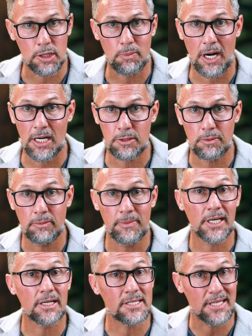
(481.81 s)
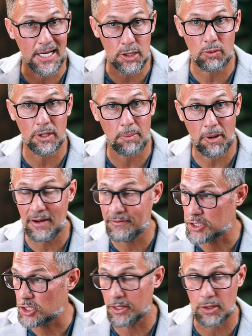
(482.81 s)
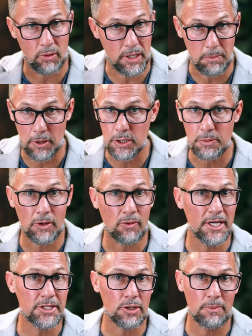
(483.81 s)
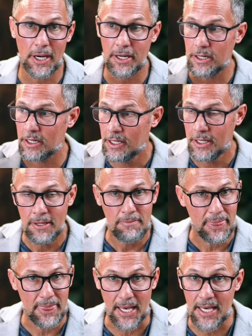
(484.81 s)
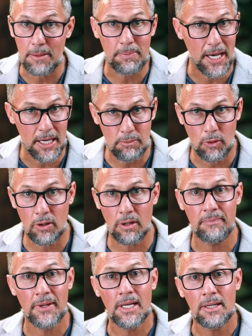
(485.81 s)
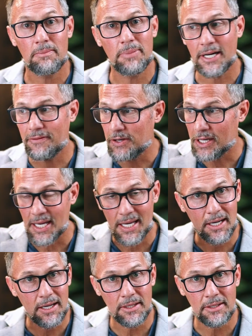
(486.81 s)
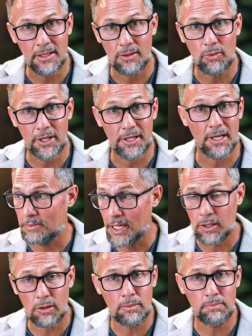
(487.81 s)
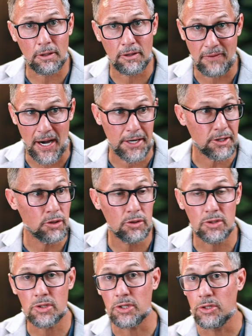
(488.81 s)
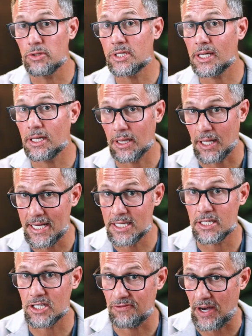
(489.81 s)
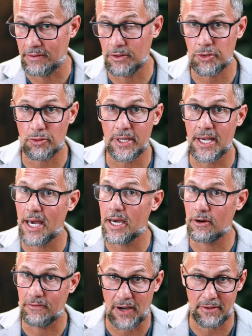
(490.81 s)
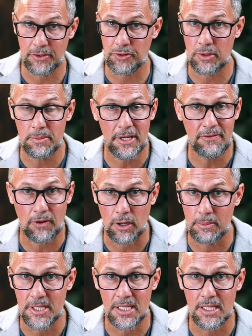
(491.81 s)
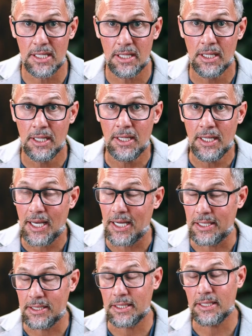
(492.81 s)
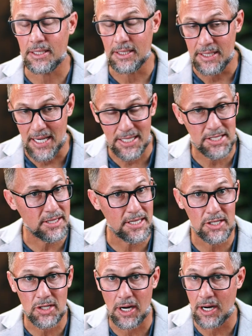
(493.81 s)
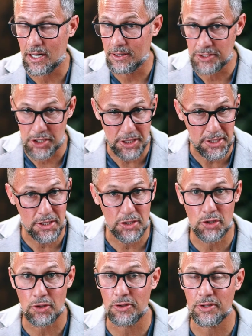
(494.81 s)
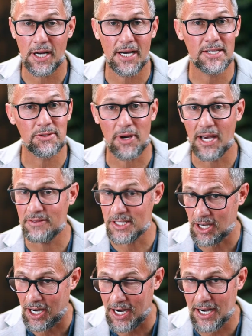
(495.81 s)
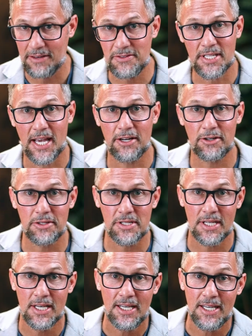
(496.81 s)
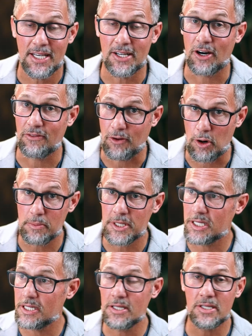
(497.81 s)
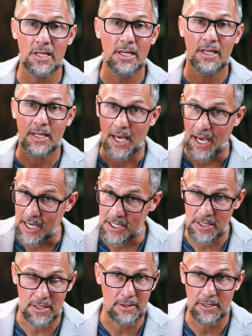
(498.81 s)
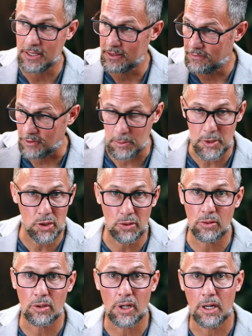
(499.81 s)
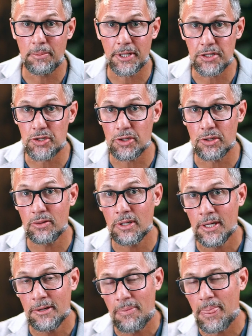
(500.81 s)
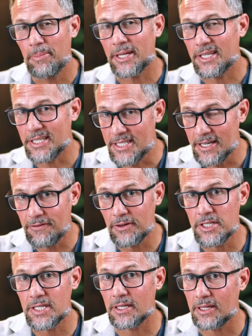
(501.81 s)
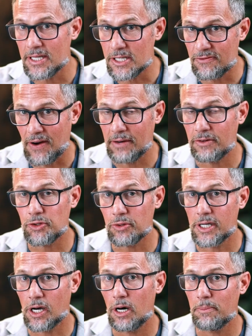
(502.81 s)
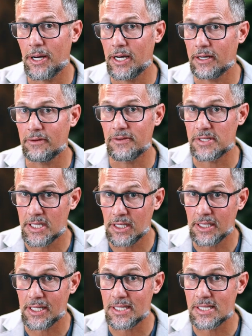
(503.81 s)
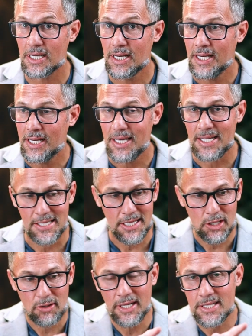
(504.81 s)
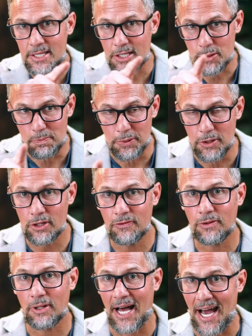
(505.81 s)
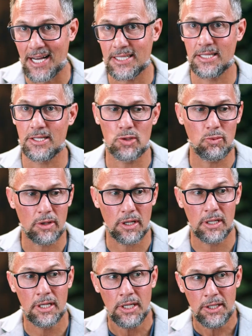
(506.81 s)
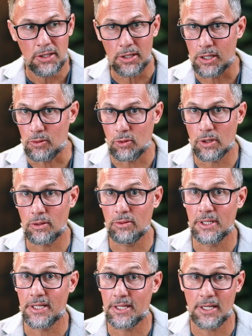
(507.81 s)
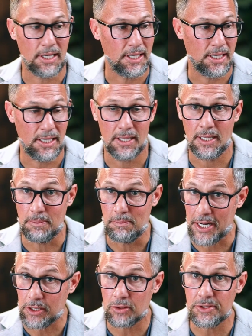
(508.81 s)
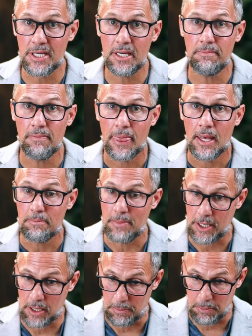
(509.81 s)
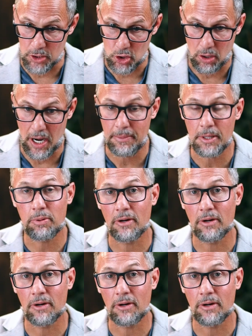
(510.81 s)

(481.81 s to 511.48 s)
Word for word: as possible, because that's where the profits are. The reimbursement rates are better, they get paid more. But if you can get on with a medical provider who's using a licensed five oh three A or five oh three B pharmacy, and yes, these are just as scrutinized, we have as high of standards in our pharmacies as the pharmaceutical companies do. But the difference in these five oh three compounding facilities is it creates this beautiful axis where you can work with uh, a medical team, a prescribing